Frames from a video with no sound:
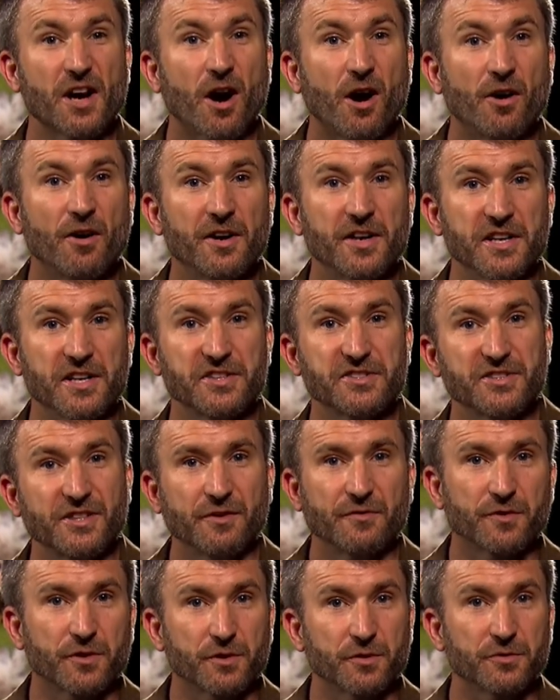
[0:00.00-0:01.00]
aureus
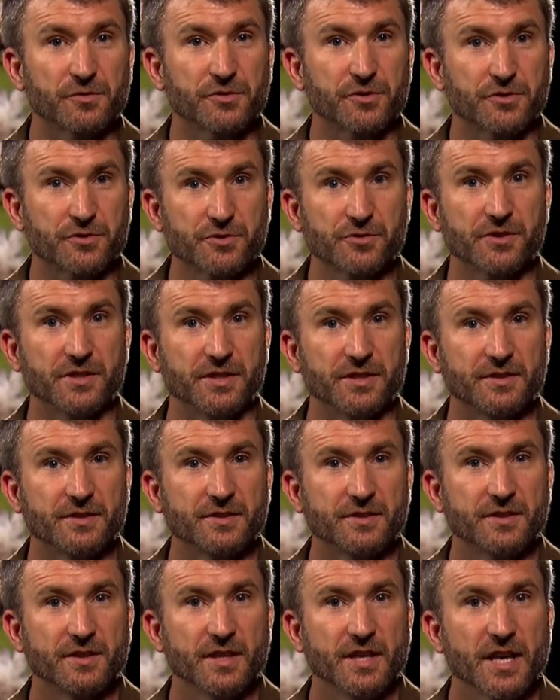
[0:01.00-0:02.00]
difficult to treat.
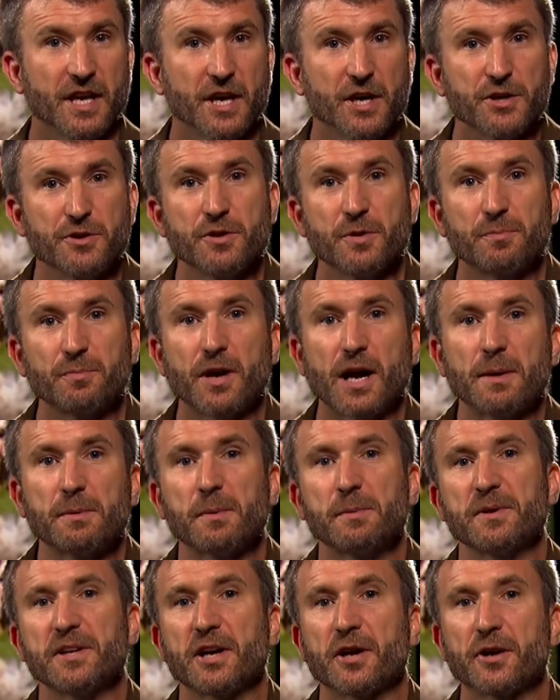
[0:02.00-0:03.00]
You have
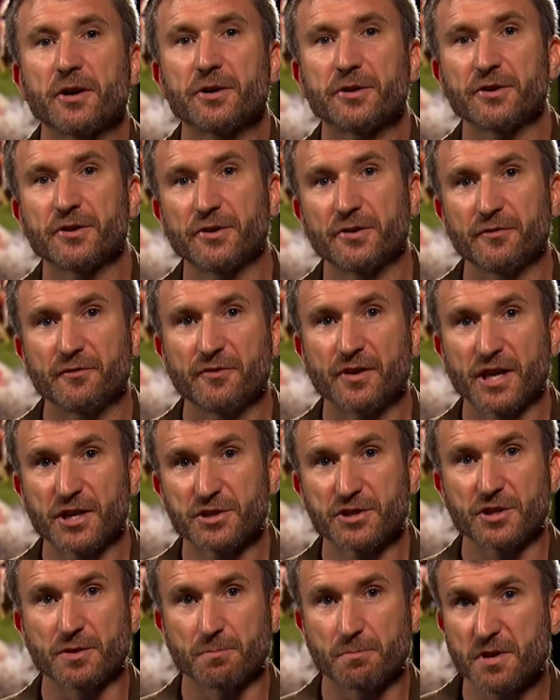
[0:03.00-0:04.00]
probably heard of the
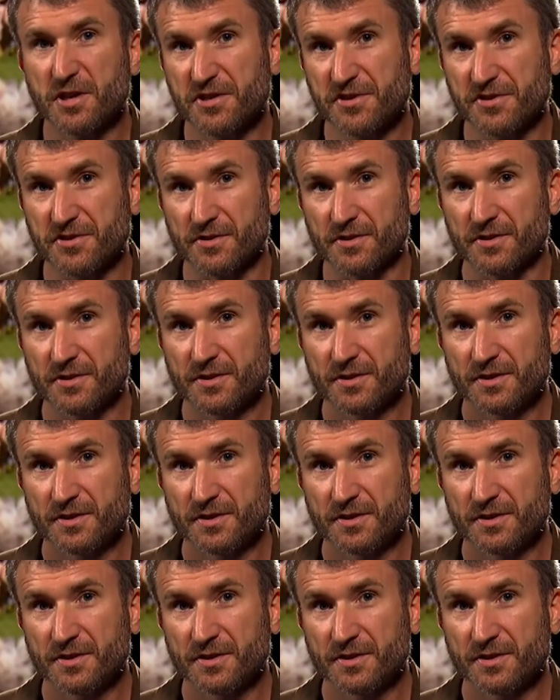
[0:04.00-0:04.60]
infection MRSA.